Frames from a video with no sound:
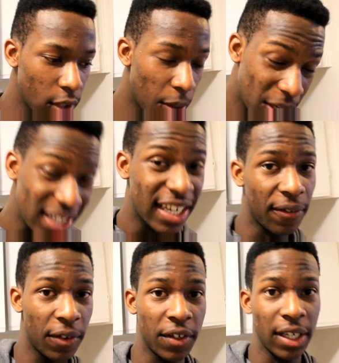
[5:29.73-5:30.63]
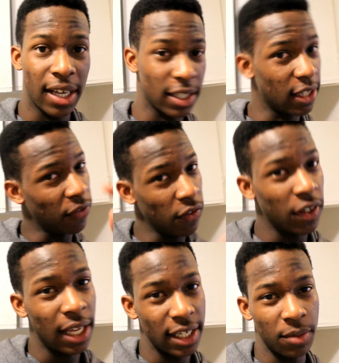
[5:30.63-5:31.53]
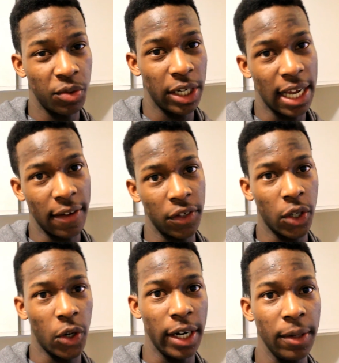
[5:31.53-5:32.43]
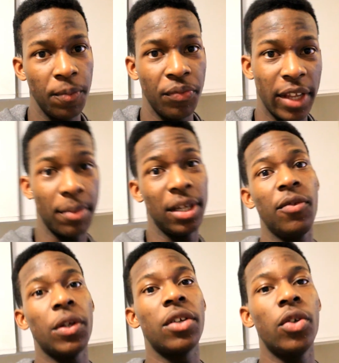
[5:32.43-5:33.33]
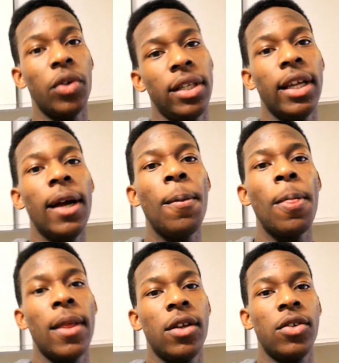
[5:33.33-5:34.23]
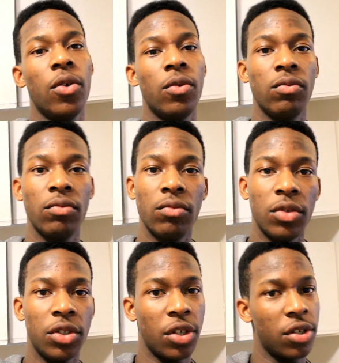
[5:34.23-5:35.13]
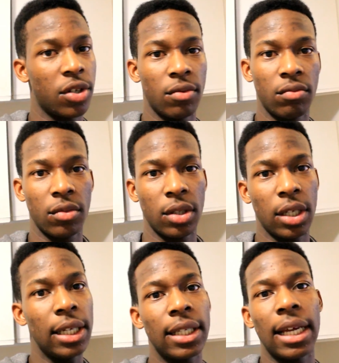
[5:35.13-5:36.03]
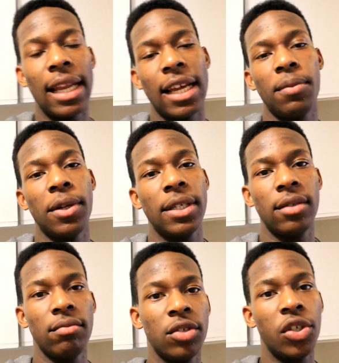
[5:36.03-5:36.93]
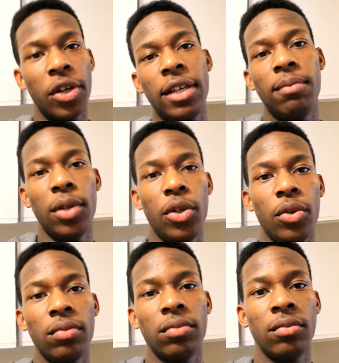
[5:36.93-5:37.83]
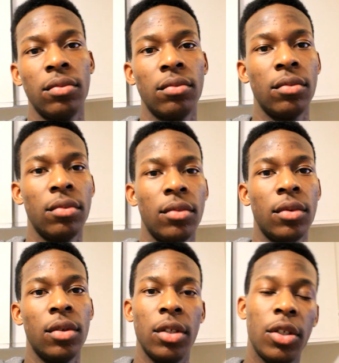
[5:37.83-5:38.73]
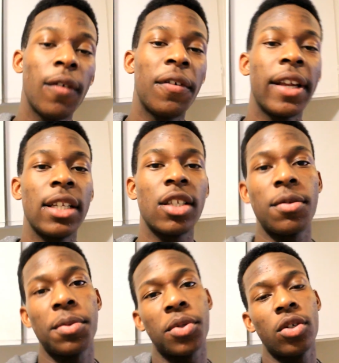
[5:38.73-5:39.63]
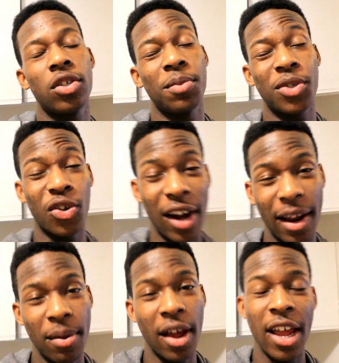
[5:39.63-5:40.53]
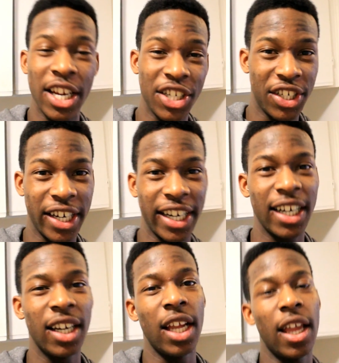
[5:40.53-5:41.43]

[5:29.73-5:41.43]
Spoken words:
Well, let's get 50 likes. It's 50 likes I'm really after, alright? I believe we can do it, yeah. So just click that like button, turn it blue. Don't forget to subscribe, share.